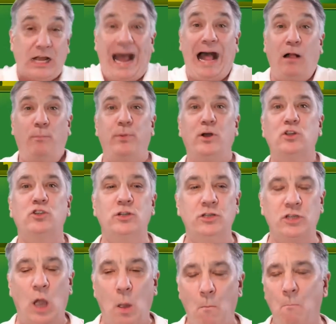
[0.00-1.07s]

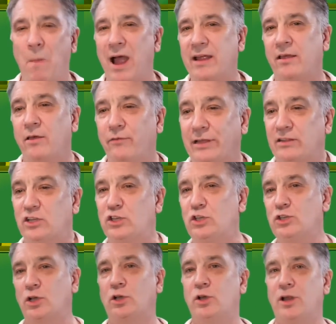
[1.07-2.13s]
Albertans might think this
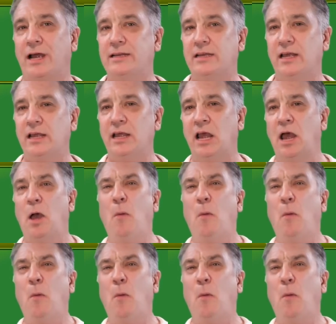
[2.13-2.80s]
is a good idea,